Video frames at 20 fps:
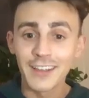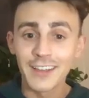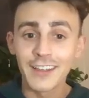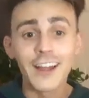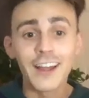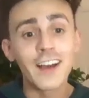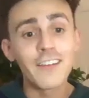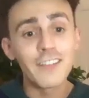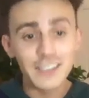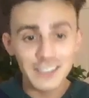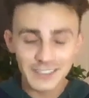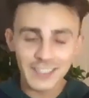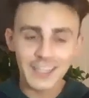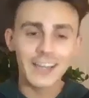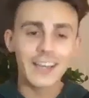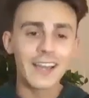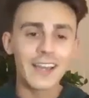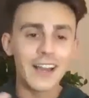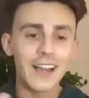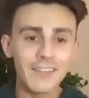
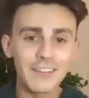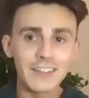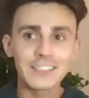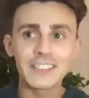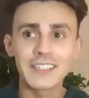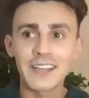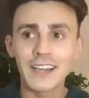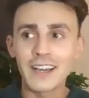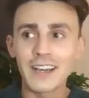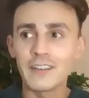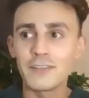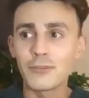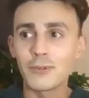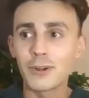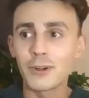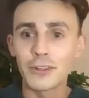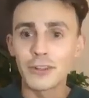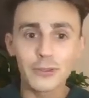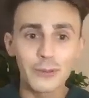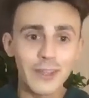obviously I have
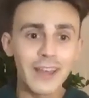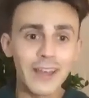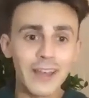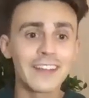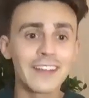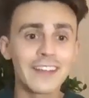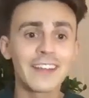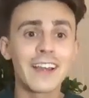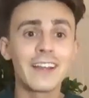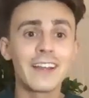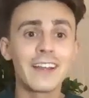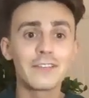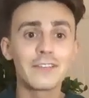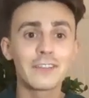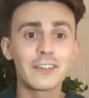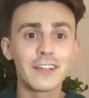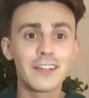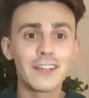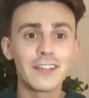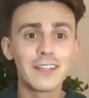worked through that and kind of
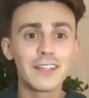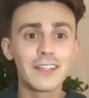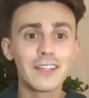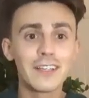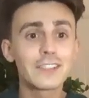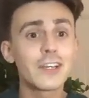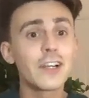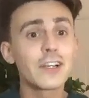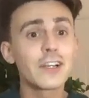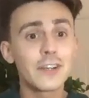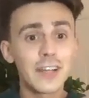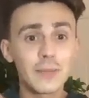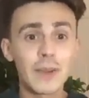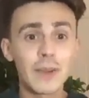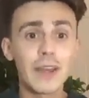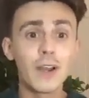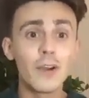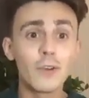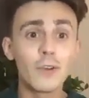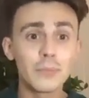started creating
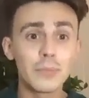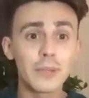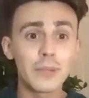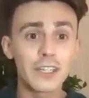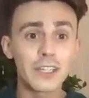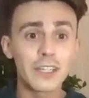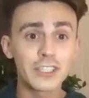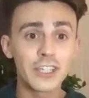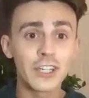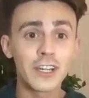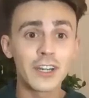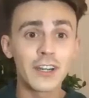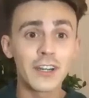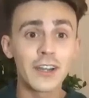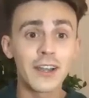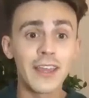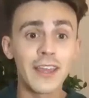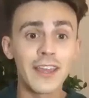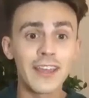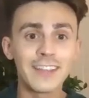my own
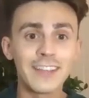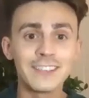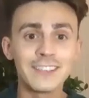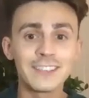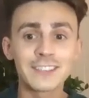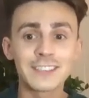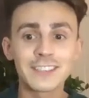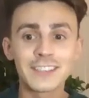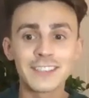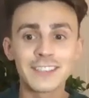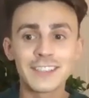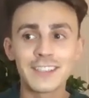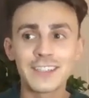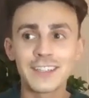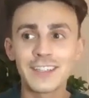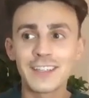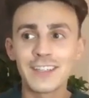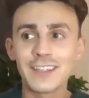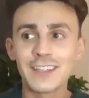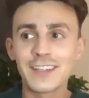picture, and
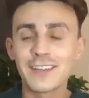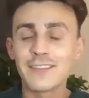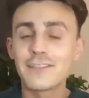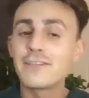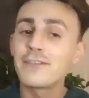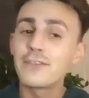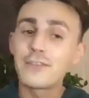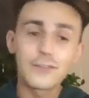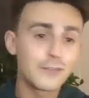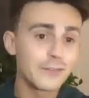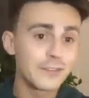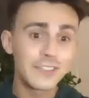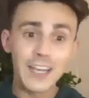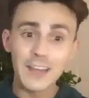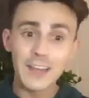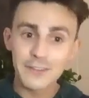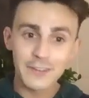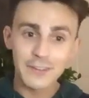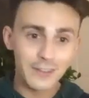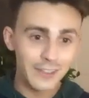
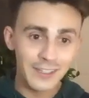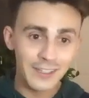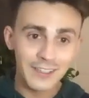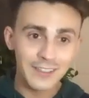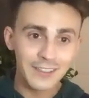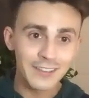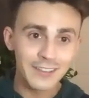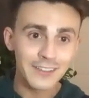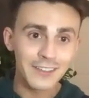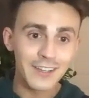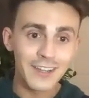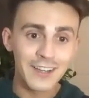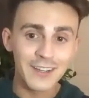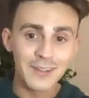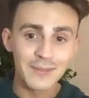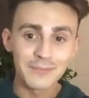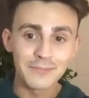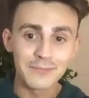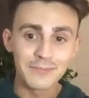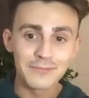definitely
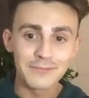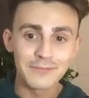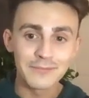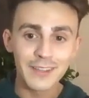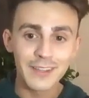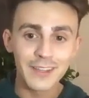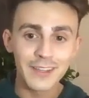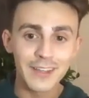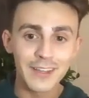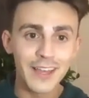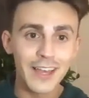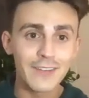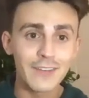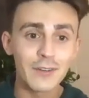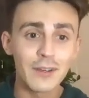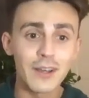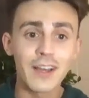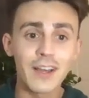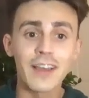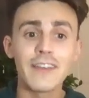I
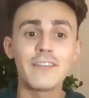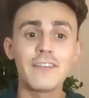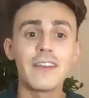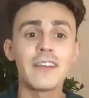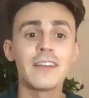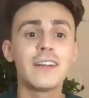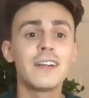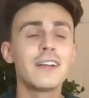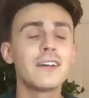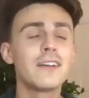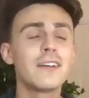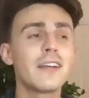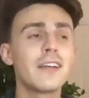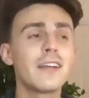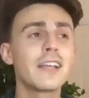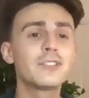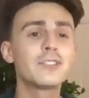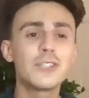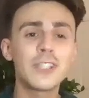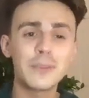have a
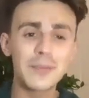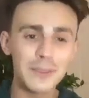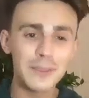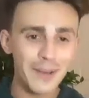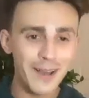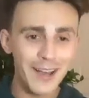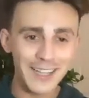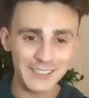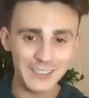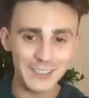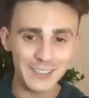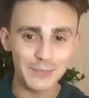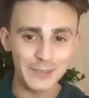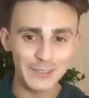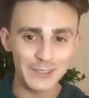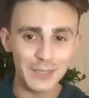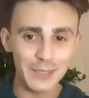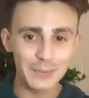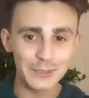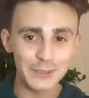extremely positive
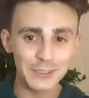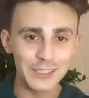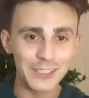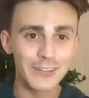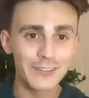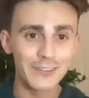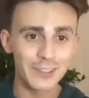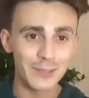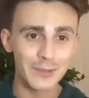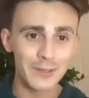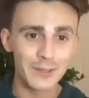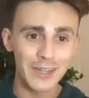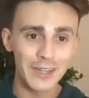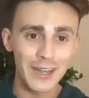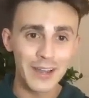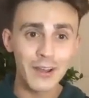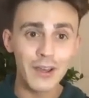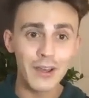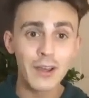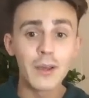perception of the community
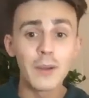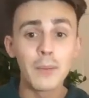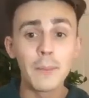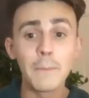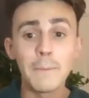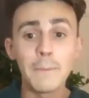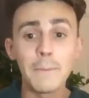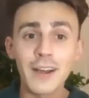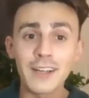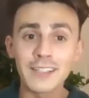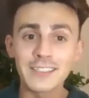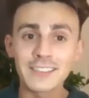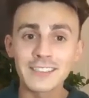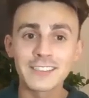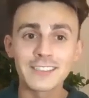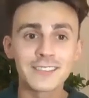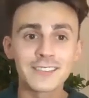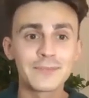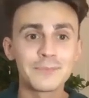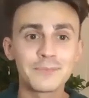now. But
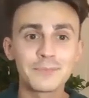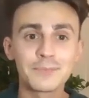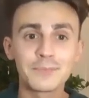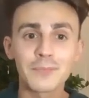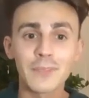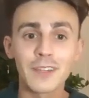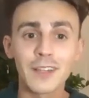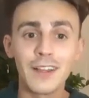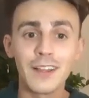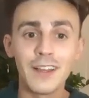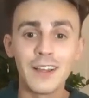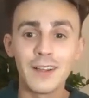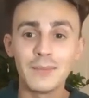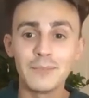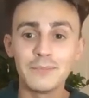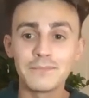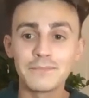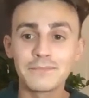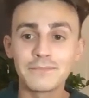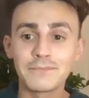
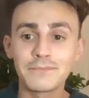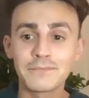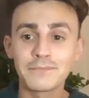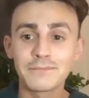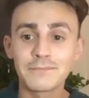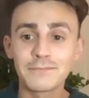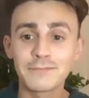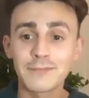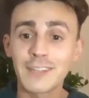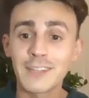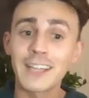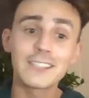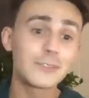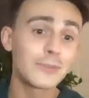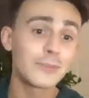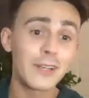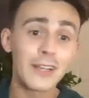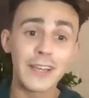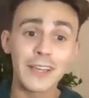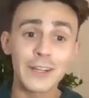um, that's
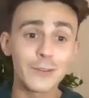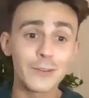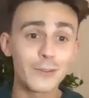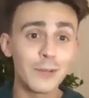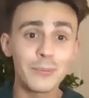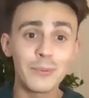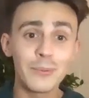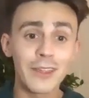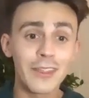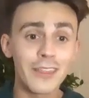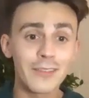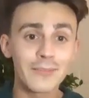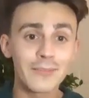what I grew up with.